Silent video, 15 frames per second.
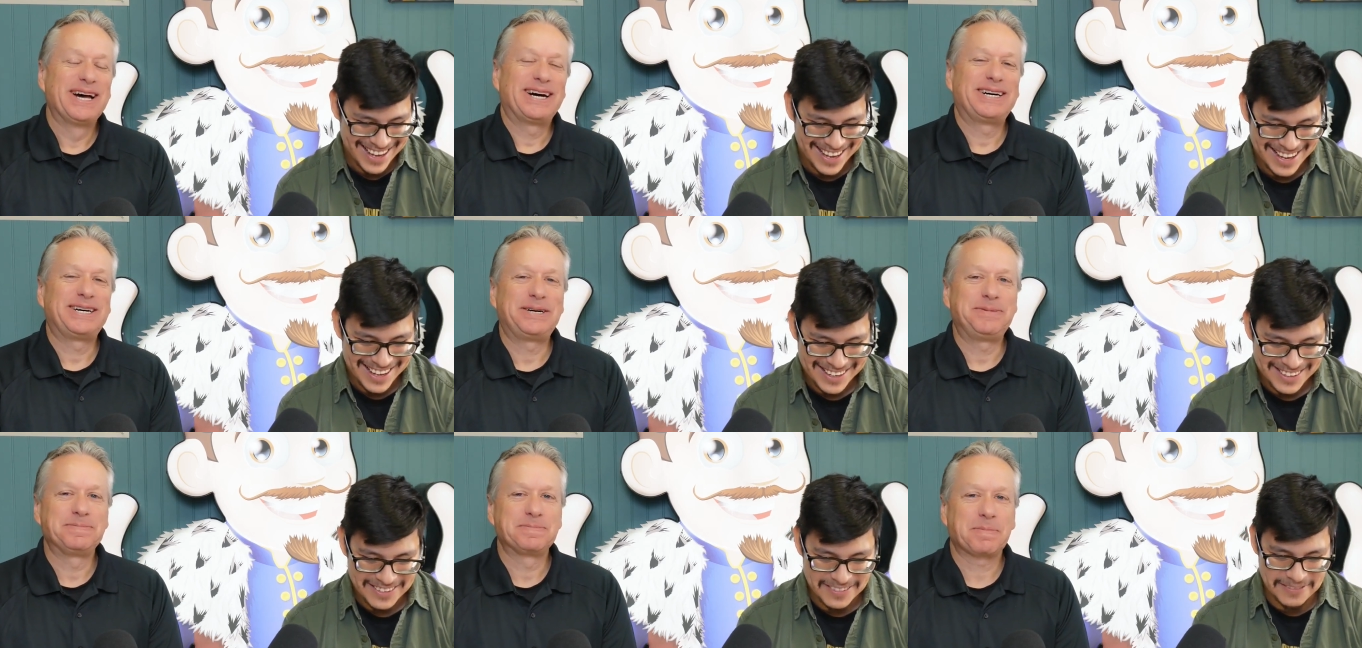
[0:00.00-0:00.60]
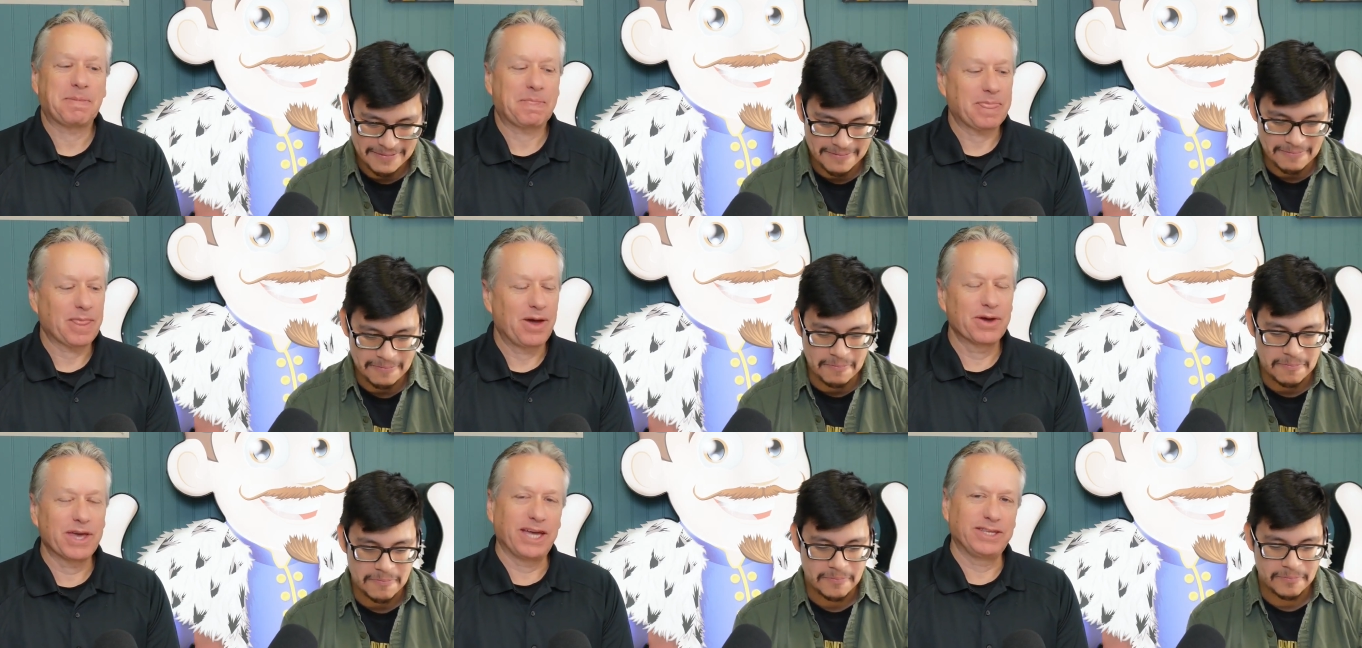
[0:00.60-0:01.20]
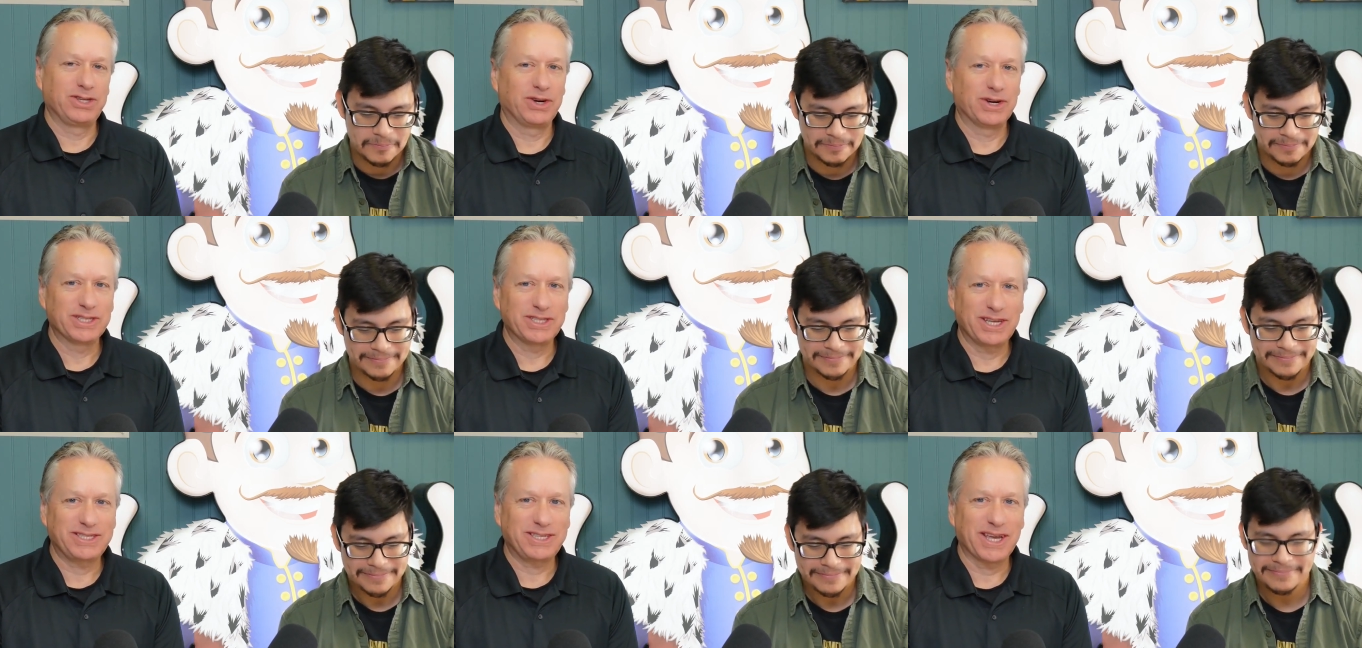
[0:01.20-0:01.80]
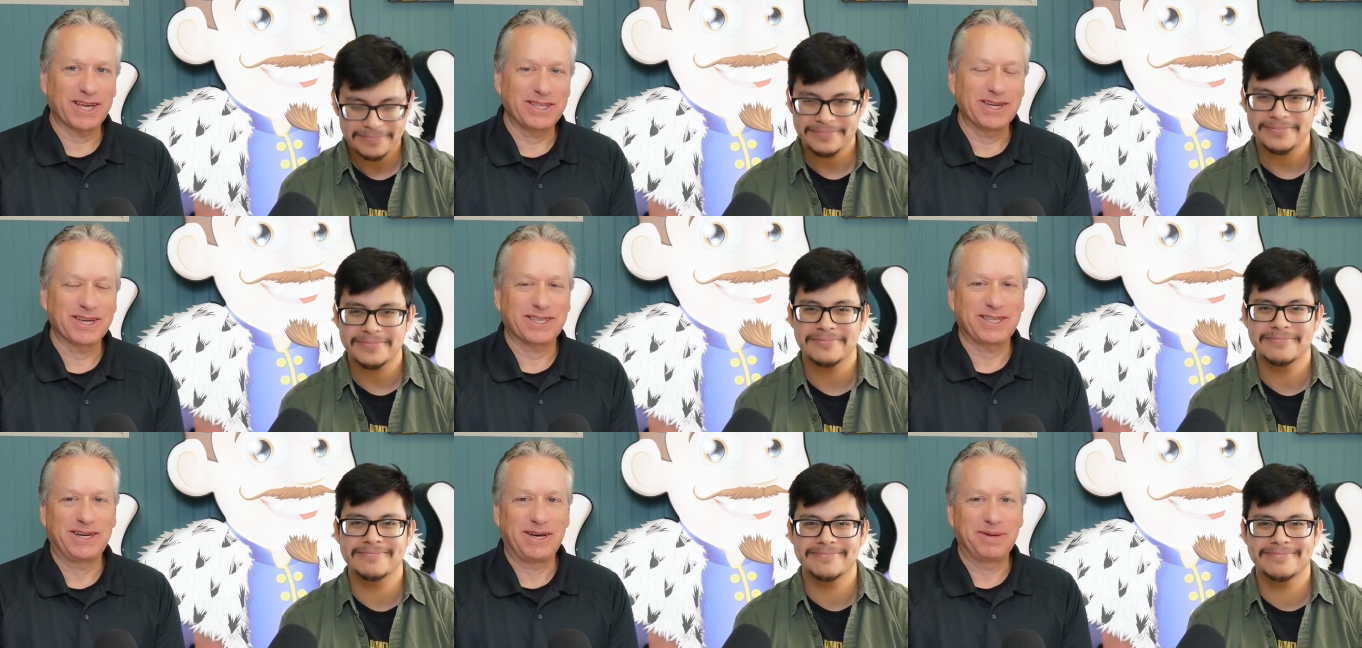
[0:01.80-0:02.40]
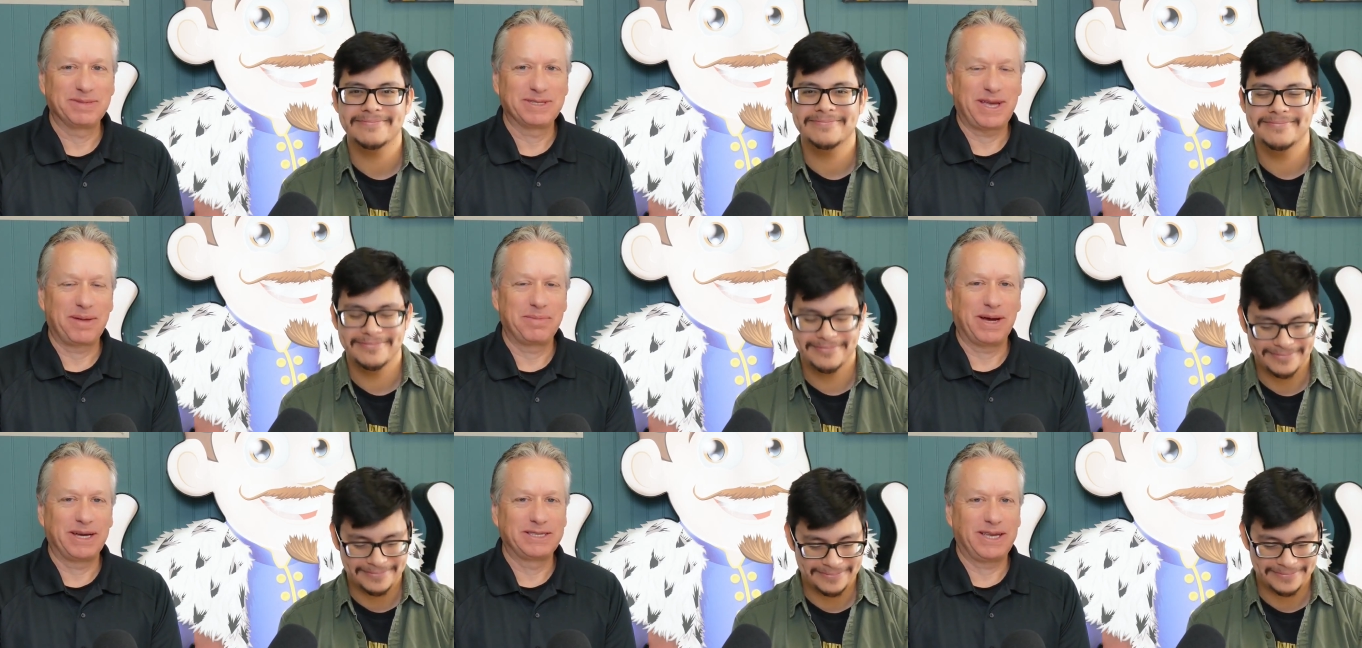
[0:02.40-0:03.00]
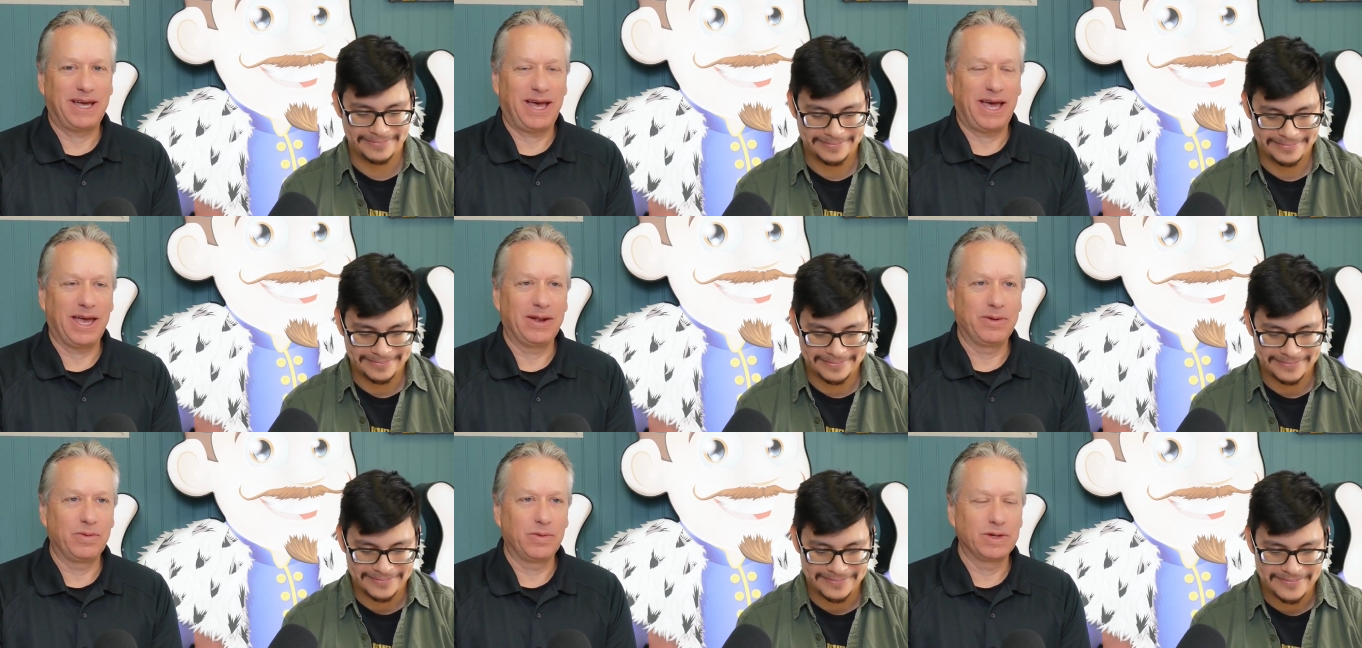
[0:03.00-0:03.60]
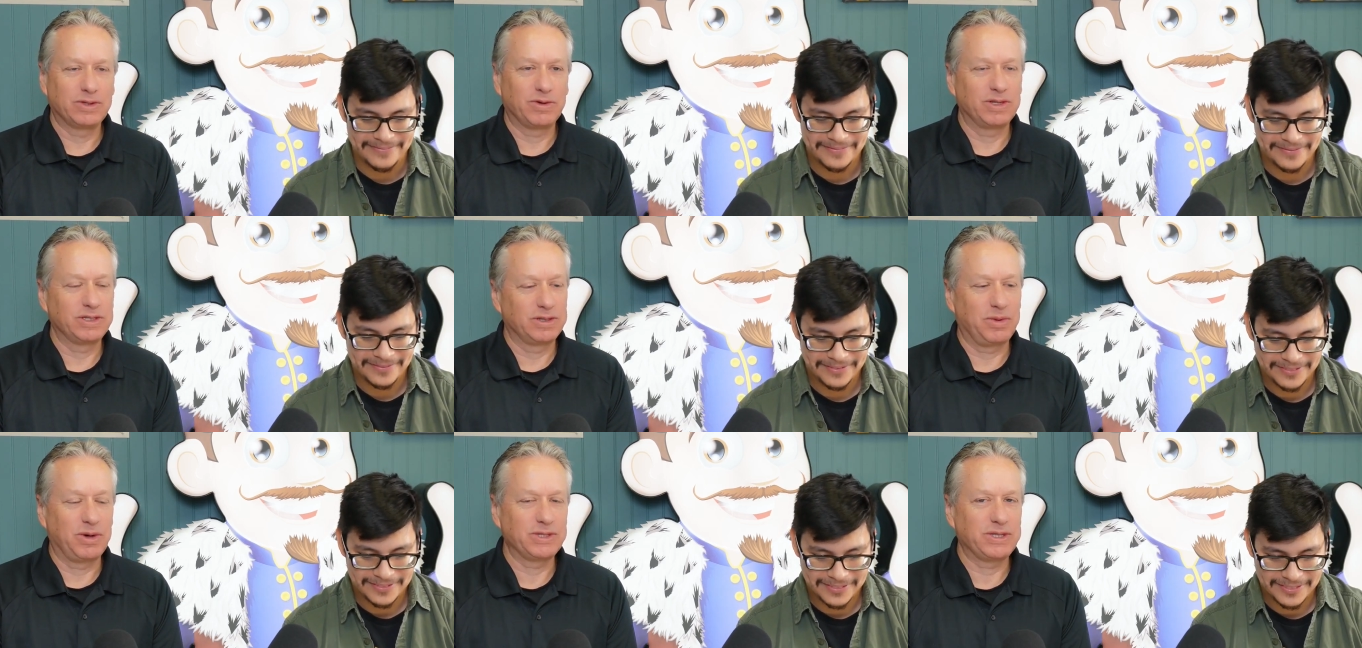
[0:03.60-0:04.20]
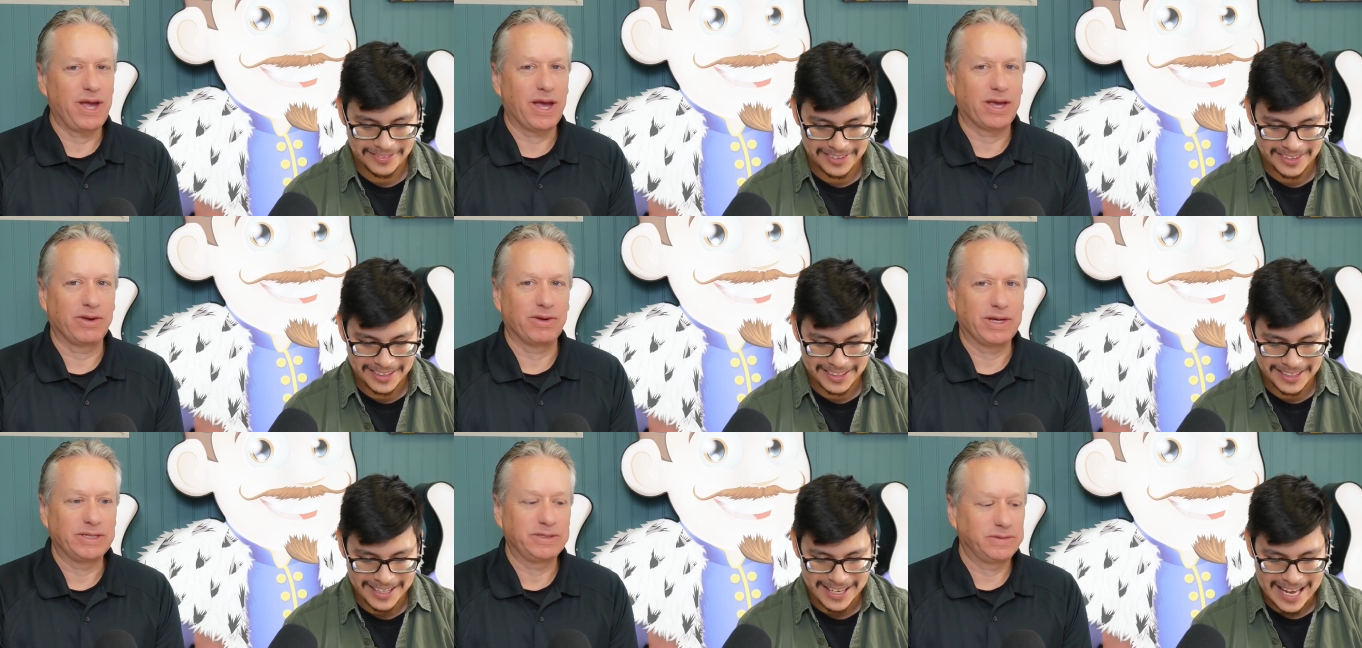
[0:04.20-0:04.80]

Speaker 1: um, okay, George, let's take a look at the humps side by side. Which one's the most accurate?